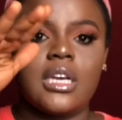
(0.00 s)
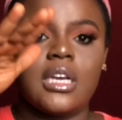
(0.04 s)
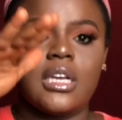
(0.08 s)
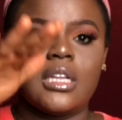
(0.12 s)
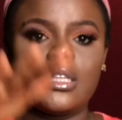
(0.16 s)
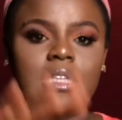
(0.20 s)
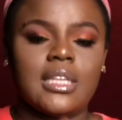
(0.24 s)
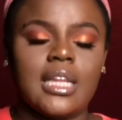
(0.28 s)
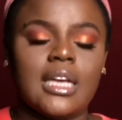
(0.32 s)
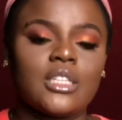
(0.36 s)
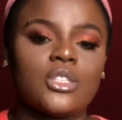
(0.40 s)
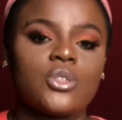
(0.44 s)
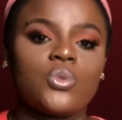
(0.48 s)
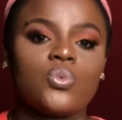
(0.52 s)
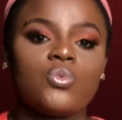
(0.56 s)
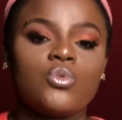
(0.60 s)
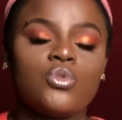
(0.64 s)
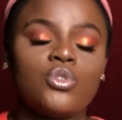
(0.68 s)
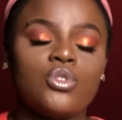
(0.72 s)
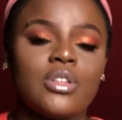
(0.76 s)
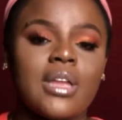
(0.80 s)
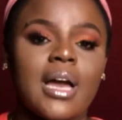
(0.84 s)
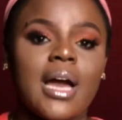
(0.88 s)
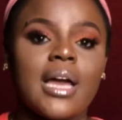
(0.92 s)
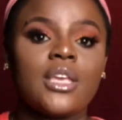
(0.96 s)

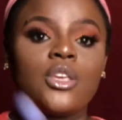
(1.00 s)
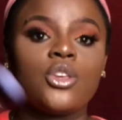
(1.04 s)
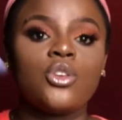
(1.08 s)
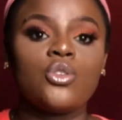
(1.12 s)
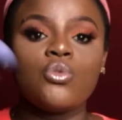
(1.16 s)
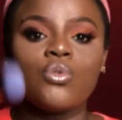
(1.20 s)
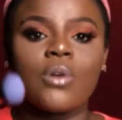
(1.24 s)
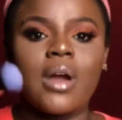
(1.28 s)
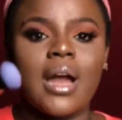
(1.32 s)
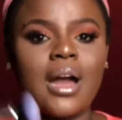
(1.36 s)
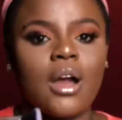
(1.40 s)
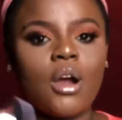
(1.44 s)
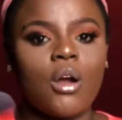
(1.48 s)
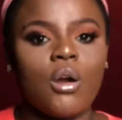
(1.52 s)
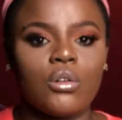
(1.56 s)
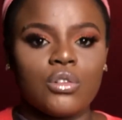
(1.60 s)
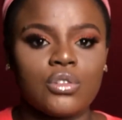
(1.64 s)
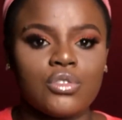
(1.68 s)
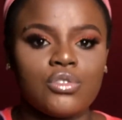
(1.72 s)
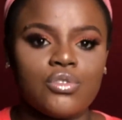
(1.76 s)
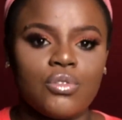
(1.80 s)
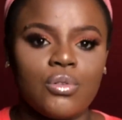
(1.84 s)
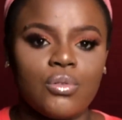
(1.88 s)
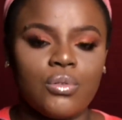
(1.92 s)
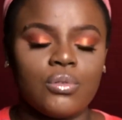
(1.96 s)
that you can
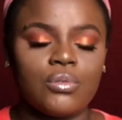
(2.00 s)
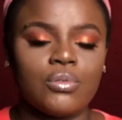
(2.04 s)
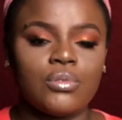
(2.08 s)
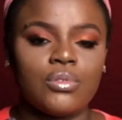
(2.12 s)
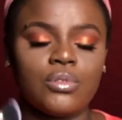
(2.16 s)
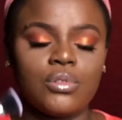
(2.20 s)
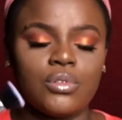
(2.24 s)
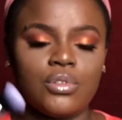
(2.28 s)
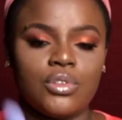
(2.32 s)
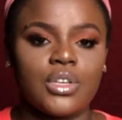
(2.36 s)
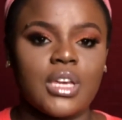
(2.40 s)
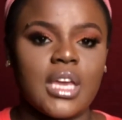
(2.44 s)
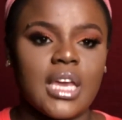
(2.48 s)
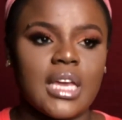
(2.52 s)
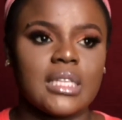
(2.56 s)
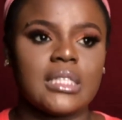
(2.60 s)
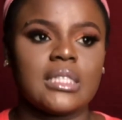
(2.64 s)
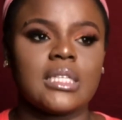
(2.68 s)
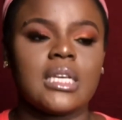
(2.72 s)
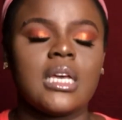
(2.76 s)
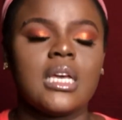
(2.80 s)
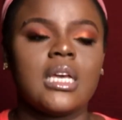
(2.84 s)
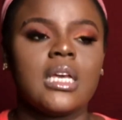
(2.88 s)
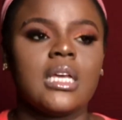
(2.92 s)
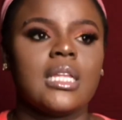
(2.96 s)
control. You get?
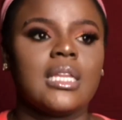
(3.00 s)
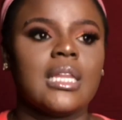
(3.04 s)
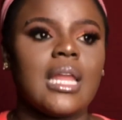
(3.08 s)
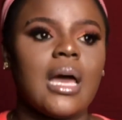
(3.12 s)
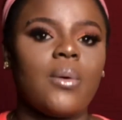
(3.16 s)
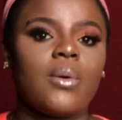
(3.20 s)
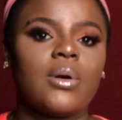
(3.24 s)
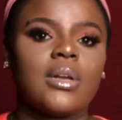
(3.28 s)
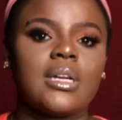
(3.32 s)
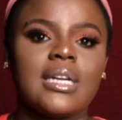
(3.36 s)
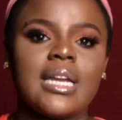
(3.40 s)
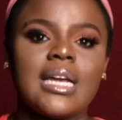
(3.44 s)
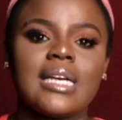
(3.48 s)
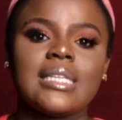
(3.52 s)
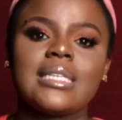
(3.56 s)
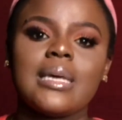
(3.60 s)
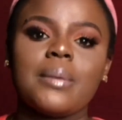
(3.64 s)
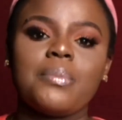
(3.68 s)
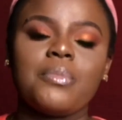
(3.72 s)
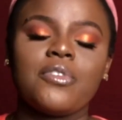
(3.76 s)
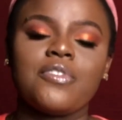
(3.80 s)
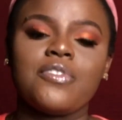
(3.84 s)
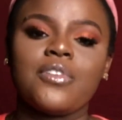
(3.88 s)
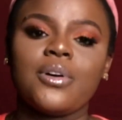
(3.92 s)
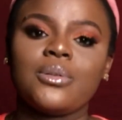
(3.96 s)
Now another type
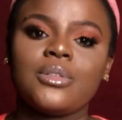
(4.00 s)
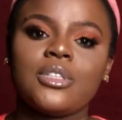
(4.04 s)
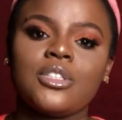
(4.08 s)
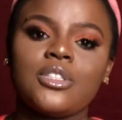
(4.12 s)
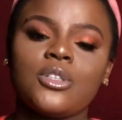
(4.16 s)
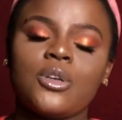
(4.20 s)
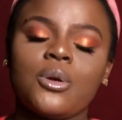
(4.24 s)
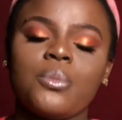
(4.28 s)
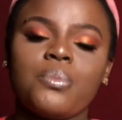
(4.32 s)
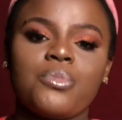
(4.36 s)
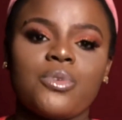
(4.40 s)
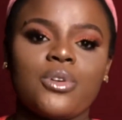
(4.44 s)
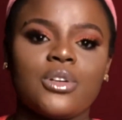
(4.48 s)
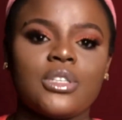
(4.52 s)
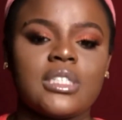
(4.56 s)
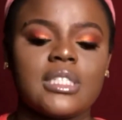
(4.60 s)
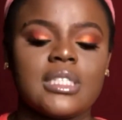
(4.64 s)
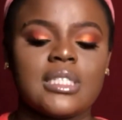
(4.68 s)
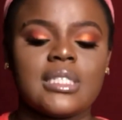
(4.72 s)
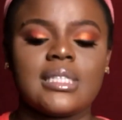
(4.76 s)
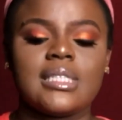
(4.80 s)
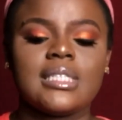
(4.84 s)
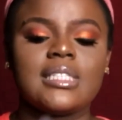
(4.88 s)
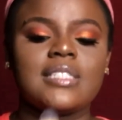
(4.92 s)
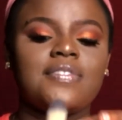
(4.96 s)
of foundation brush is
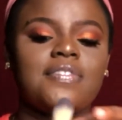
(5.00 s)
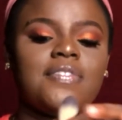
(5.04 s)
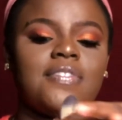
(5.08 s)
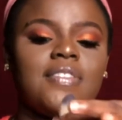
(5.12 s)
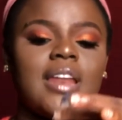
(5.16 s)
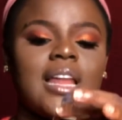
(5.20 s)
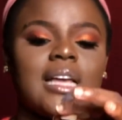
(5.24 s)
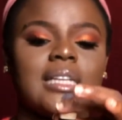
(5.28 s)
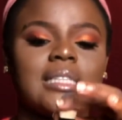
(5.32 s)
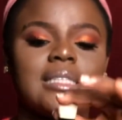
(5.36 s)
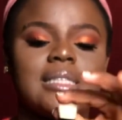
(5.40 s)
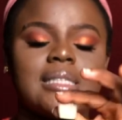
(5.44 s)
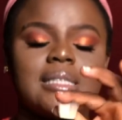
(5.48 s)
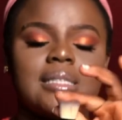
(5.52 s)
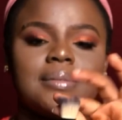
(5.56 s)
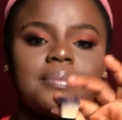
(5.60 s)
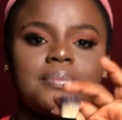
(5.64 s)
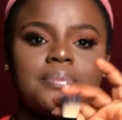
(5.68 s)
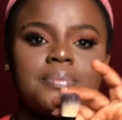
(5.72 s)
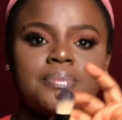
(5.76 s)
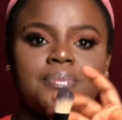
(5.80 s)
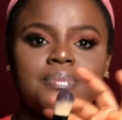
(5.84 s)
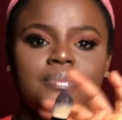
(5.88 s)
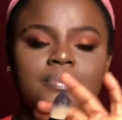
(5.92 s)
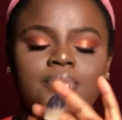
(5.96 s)
this flat
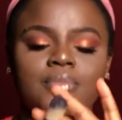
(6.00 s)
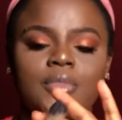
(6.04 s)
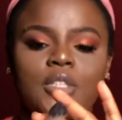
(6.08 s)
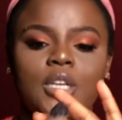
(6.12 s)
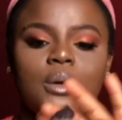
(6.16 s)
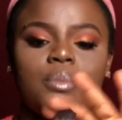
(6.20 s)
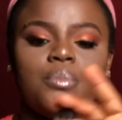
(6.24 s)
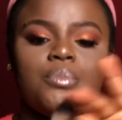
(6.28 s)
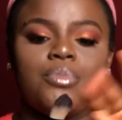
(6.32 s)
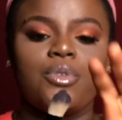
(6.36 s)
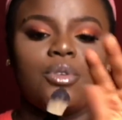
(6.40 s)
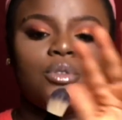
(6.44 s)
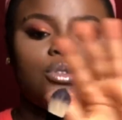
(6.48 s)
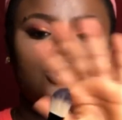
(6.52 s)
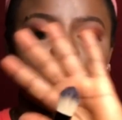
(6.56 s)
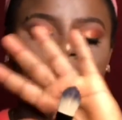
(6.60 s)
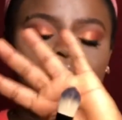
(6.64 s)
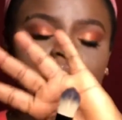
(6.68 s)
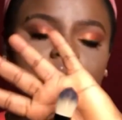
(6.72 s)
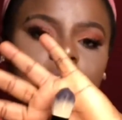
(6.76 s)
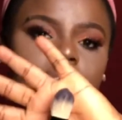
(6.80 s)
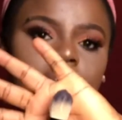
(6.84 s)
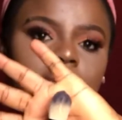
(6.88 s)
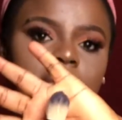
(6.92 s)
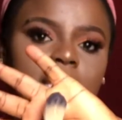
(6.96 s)
brush
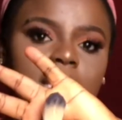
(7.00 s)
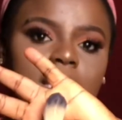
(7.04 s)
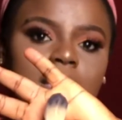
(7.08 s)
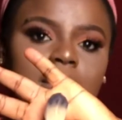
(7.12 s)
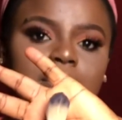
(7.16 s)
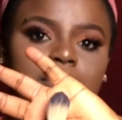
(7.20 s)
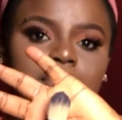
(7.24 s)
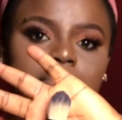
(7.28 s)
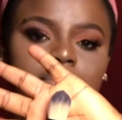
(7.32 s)
here.